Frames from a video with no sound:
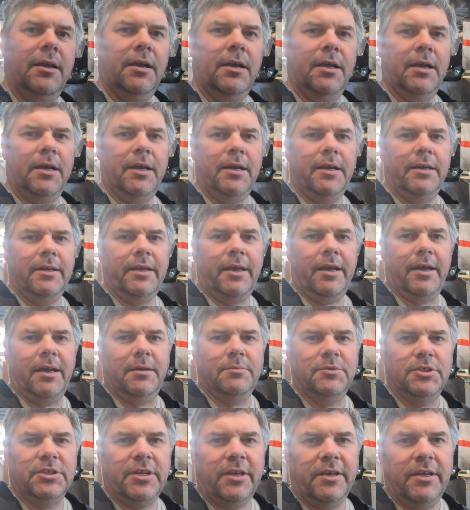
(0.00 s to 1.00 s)
Hi,
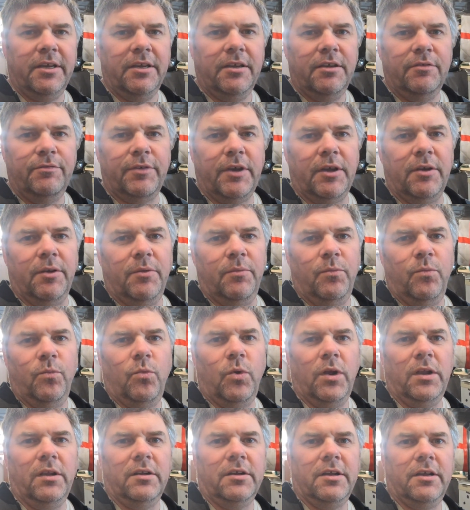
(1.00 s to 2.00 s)
I'm Steve and
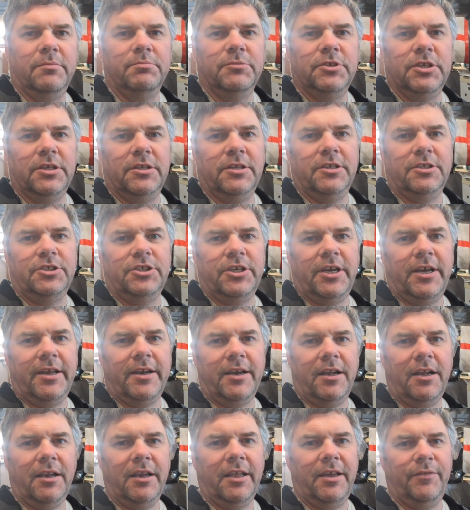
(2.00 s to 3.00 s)
welcome to the
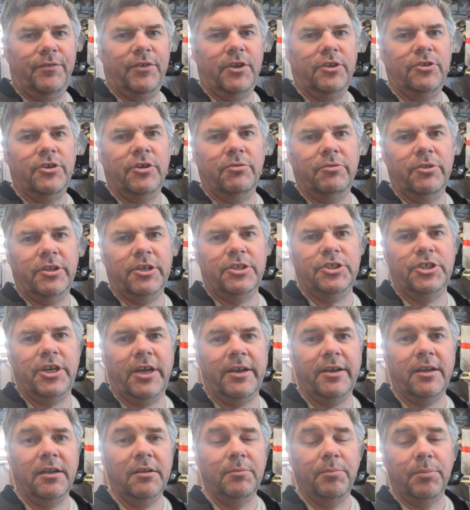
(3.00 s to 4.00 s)
channel. If you're new to the
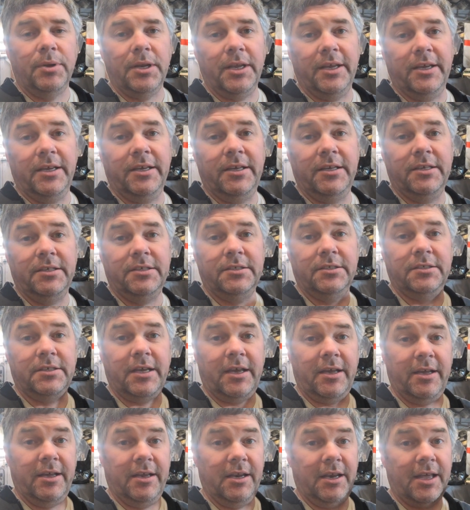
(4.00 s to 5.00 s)
channel, please
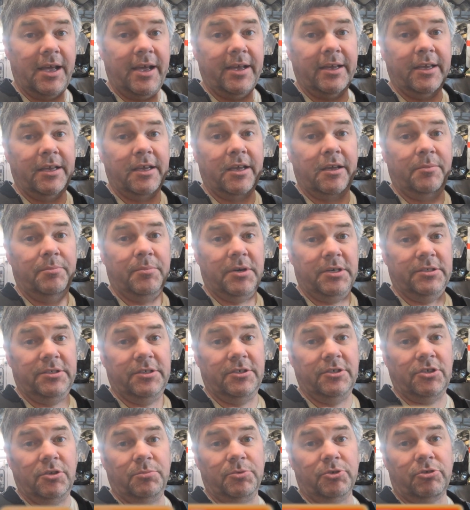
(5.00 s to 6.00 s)
press
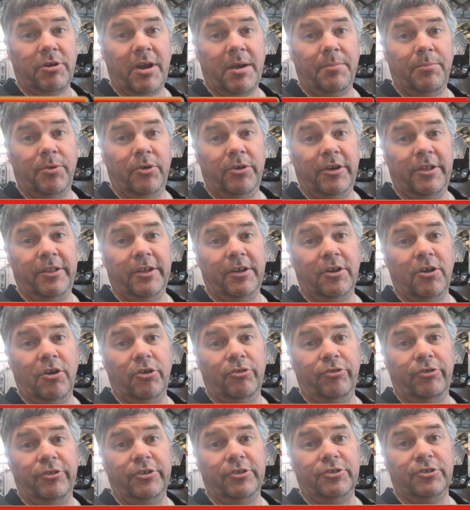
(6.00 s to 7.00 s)
the subscribe button in the
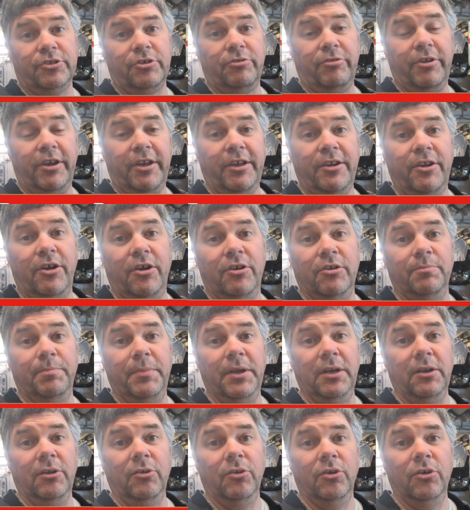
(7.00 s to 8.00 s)
corner of the screen or
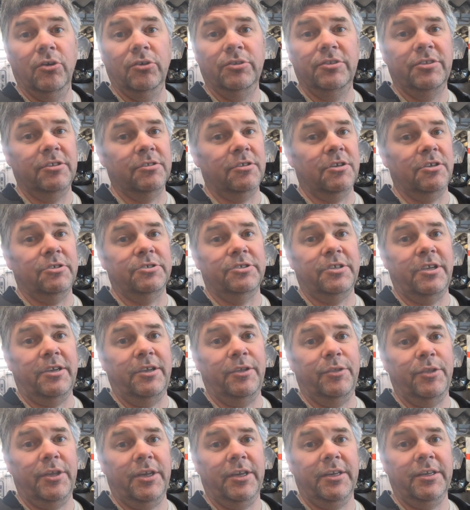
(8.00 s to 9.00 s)
below. It doesn't cost
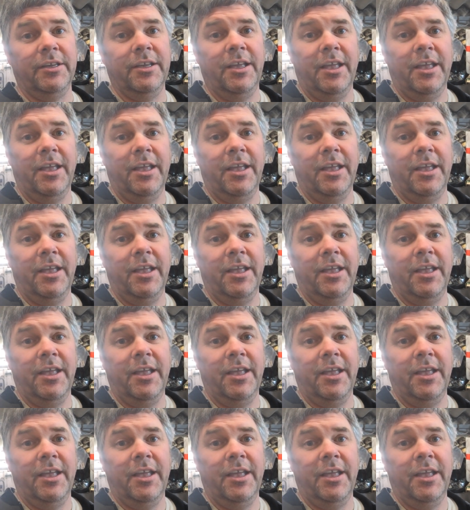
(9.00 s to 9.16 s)
anything